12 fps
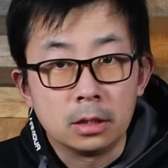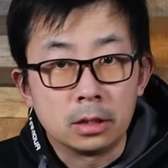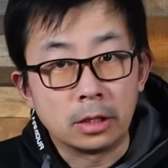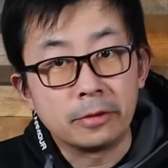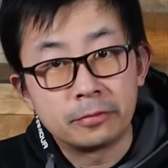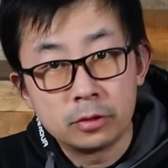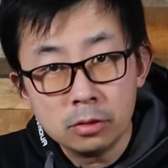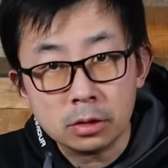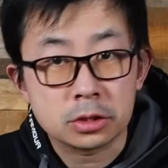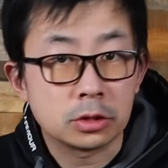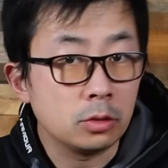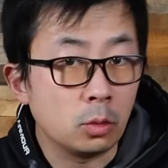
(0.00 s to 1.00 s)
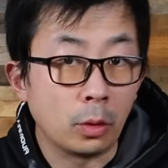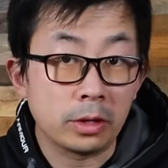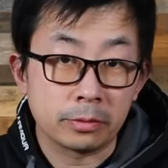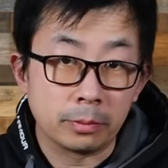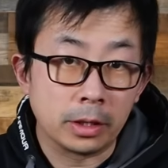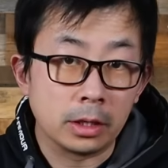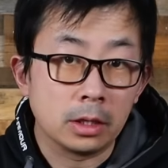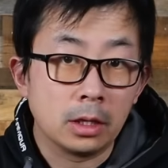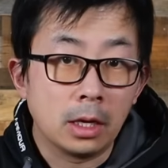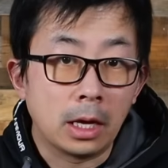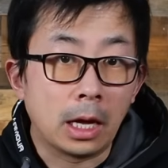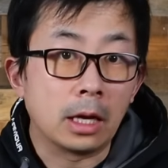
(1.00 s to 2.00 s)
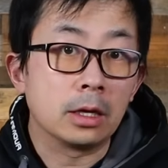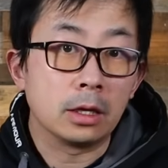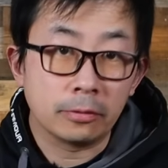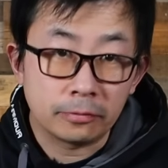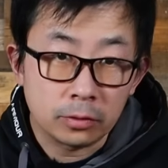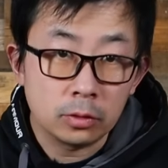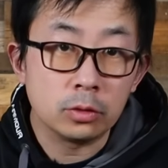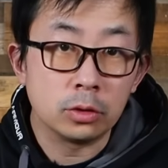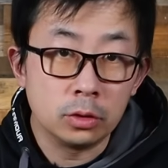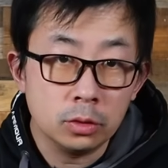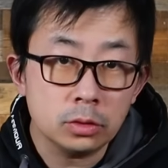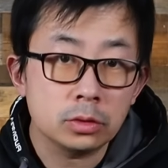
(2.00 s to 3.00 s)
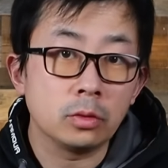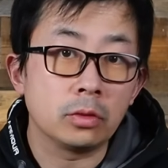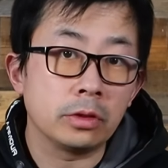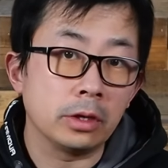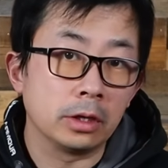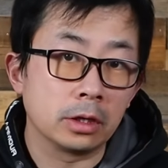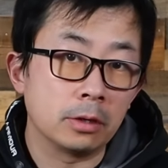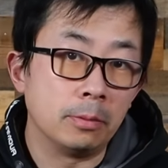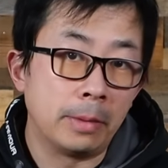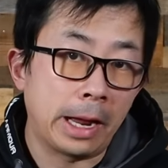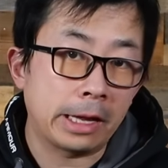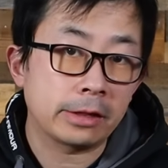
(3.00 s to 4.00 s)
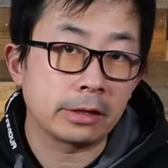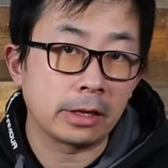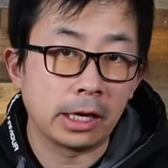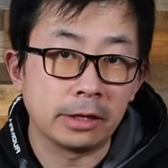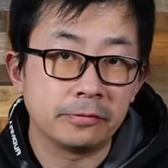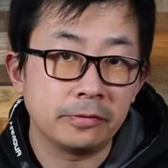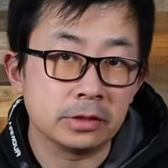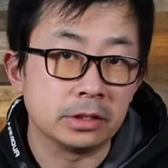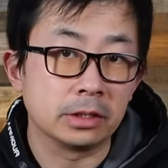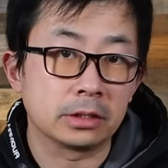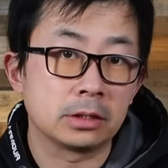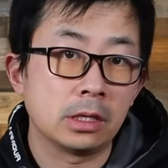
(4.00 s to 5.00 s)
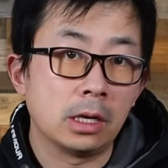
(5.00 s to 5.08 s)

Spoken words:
Now, if you are still with me, and if you used to think math and physics